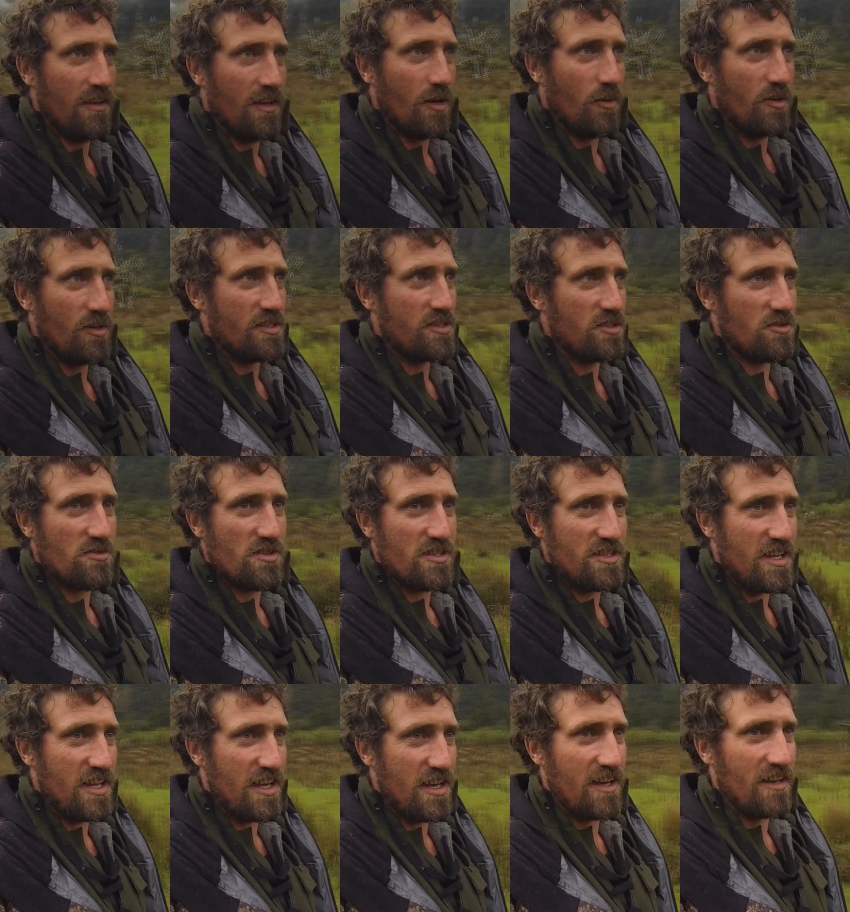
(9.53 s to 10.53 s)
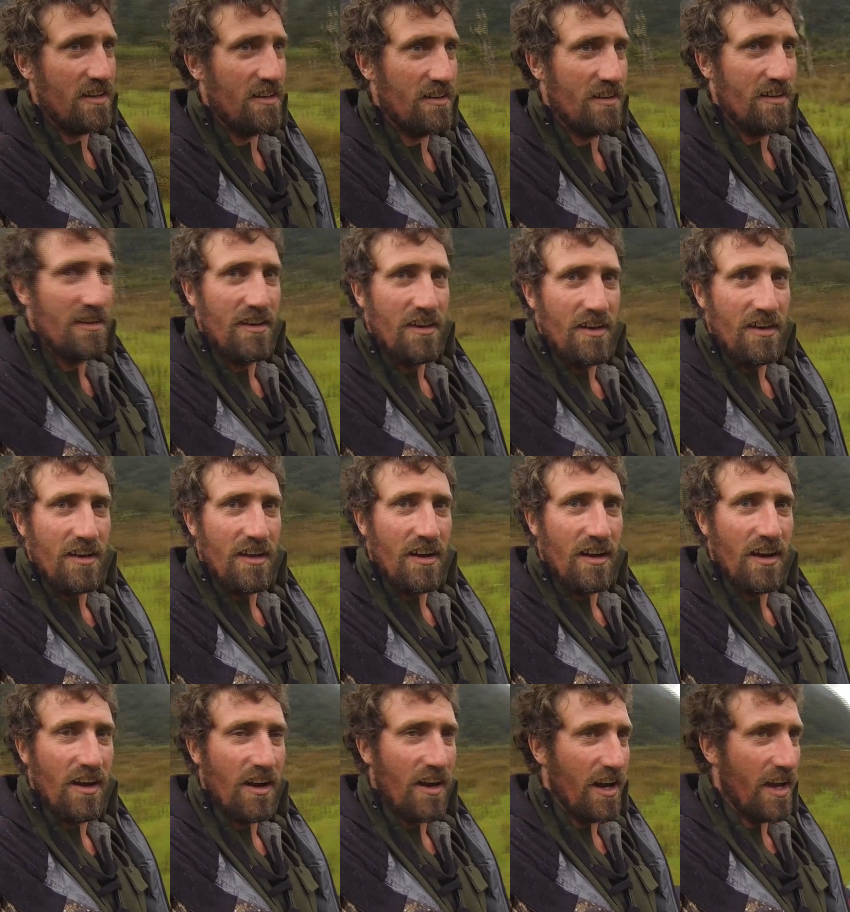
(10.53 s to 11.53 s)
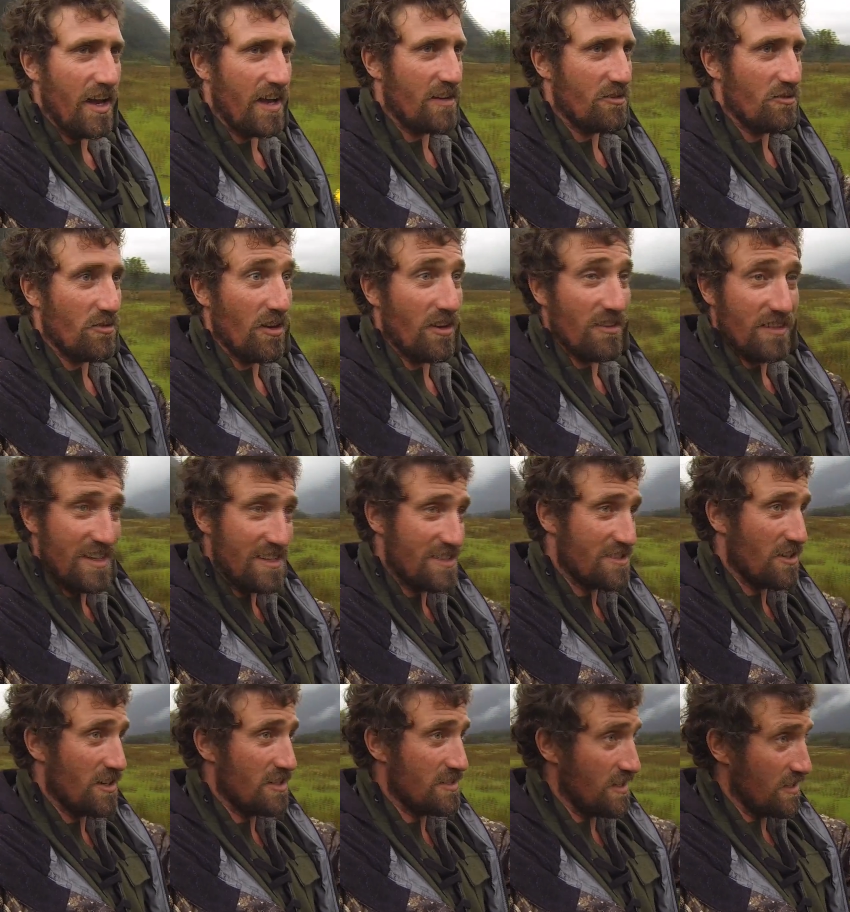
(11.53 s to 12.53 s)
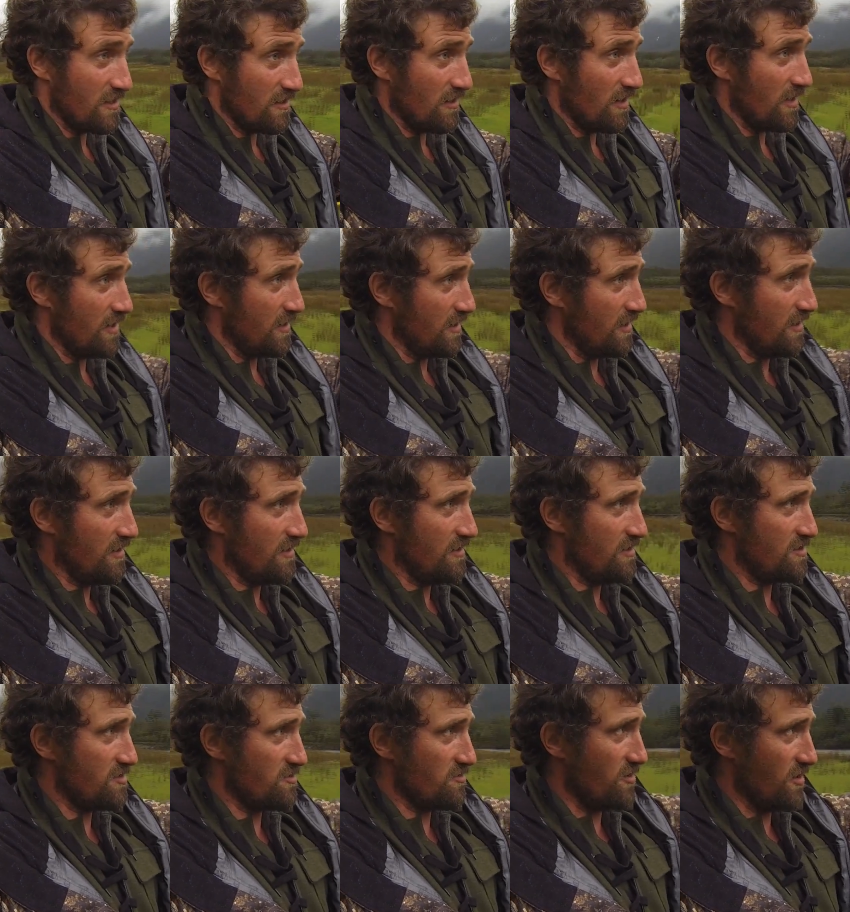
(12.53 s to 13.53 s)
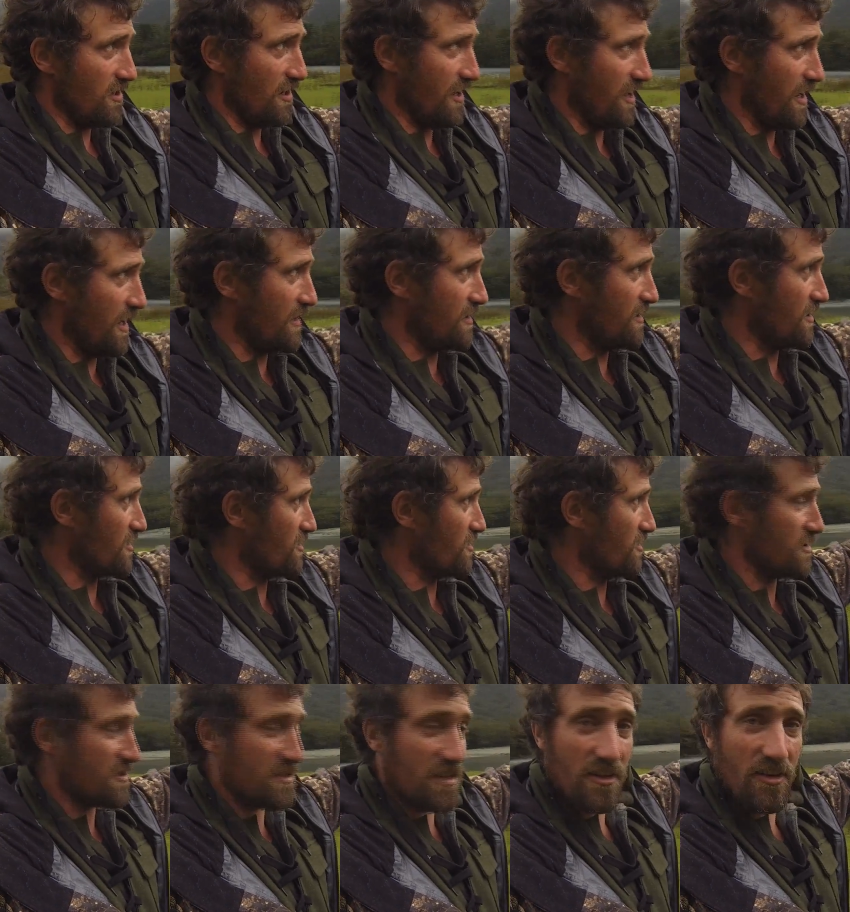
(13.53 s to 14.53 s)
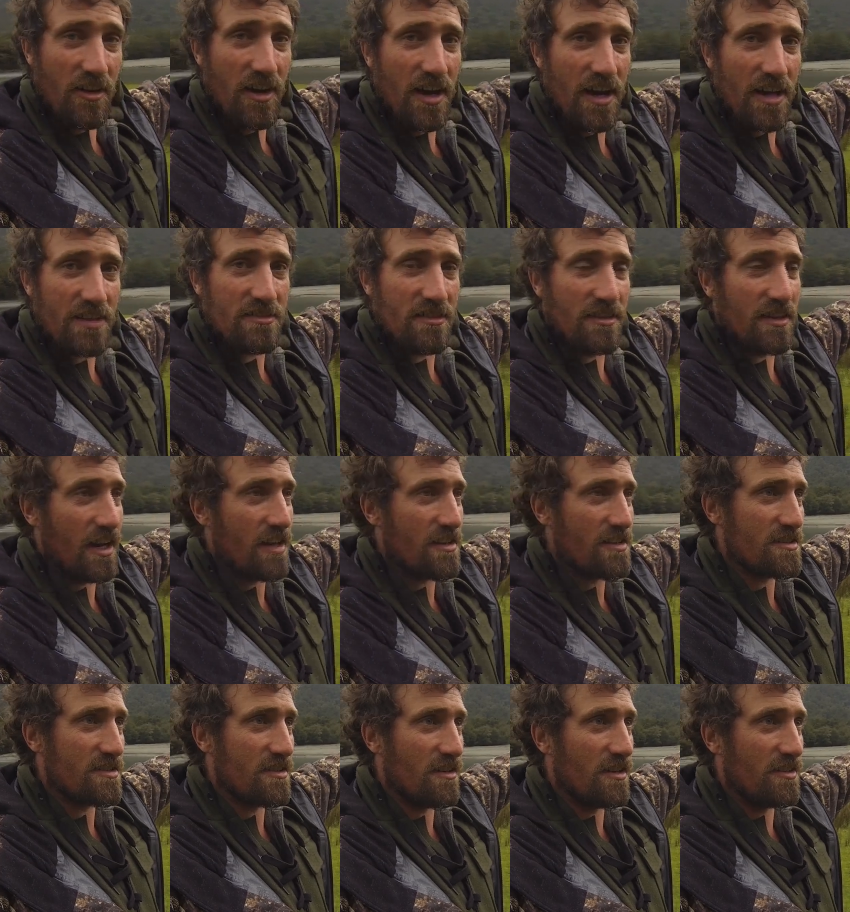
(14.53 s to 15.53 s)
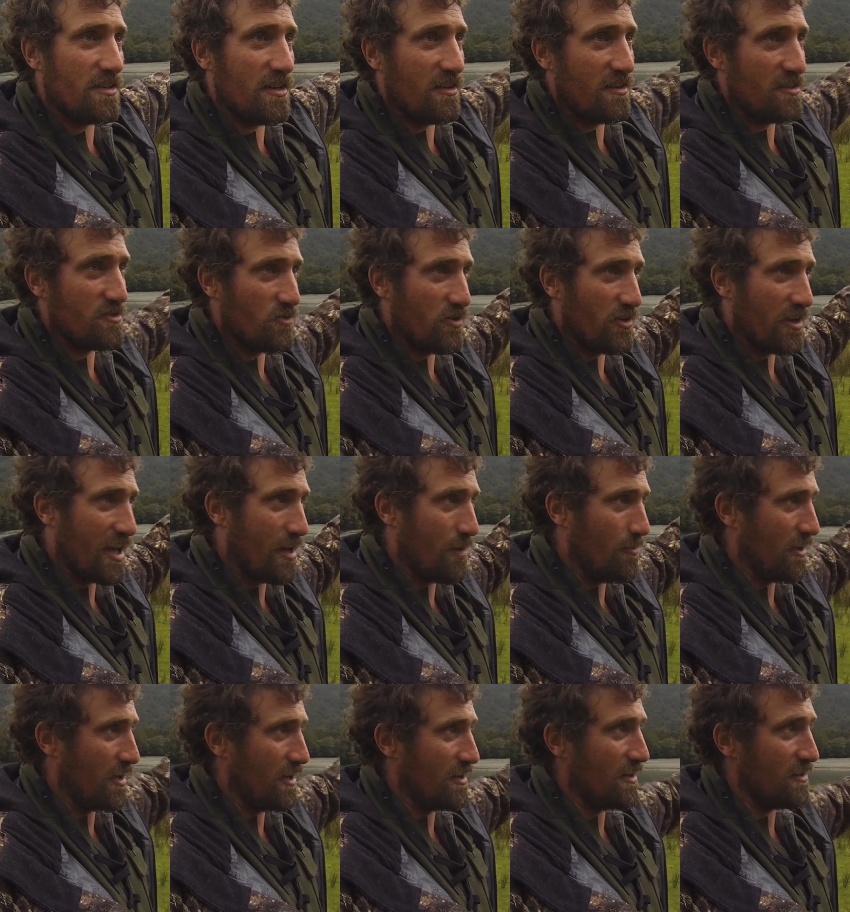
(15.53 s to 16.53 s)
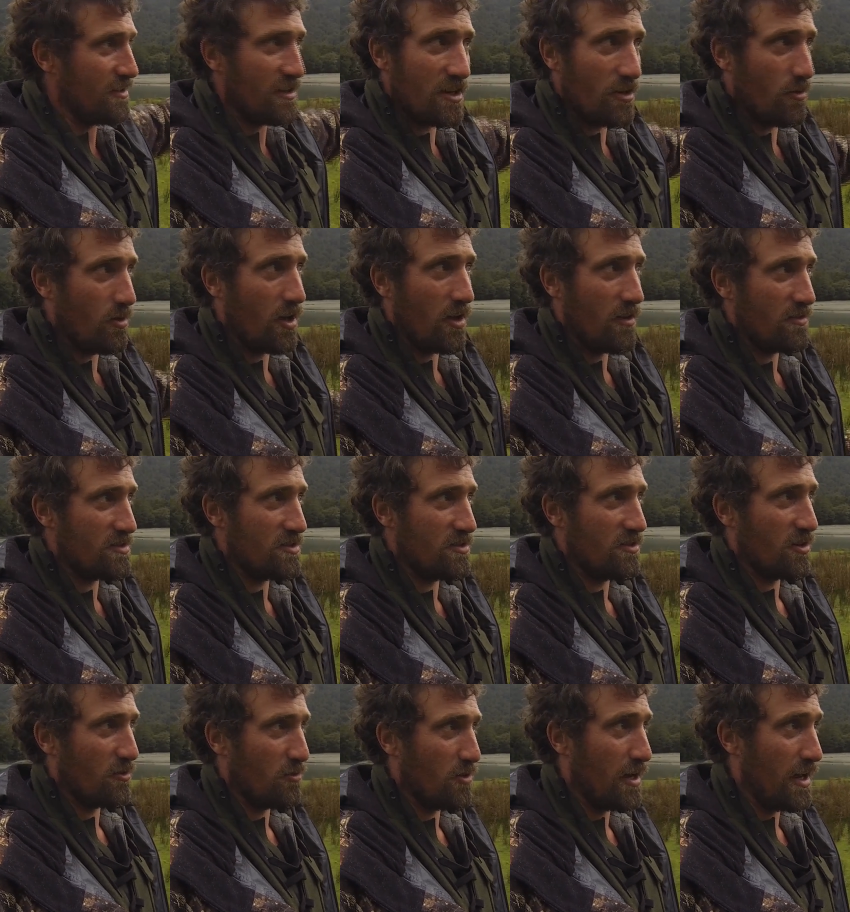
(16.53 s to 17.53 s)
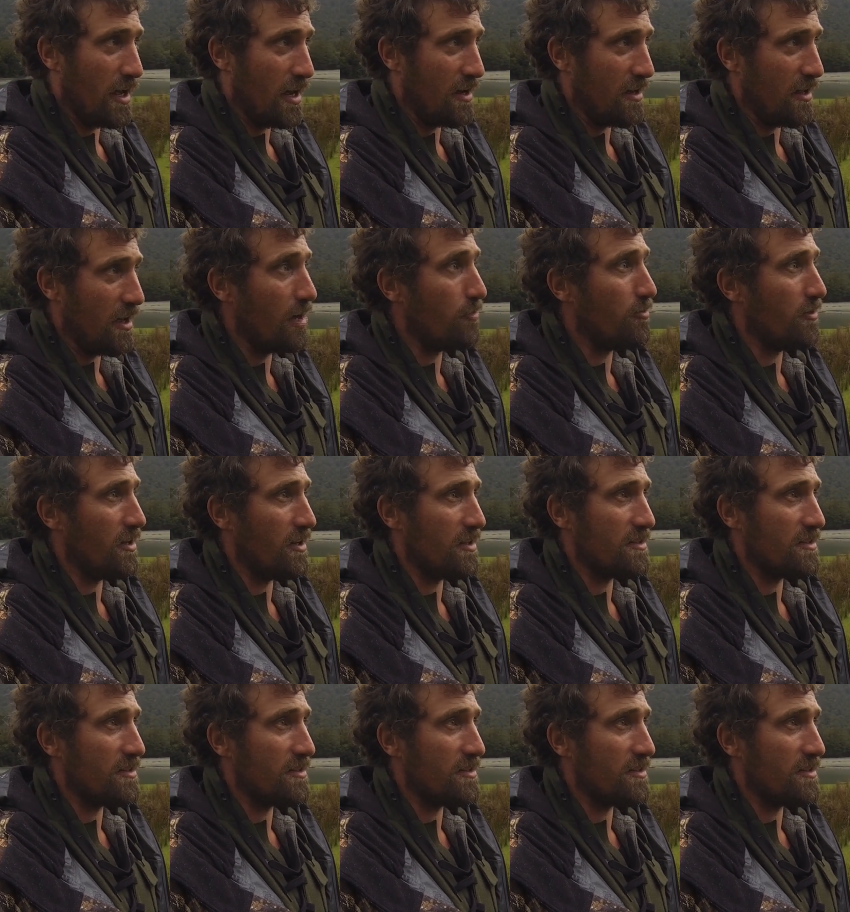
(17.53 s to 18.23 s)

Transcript: And we saw a deer legging it. Well, all these guys didn't, I did. Saw it legging it across the grass on the other side there as we were coming in. I don't know what he was doing right out in the open.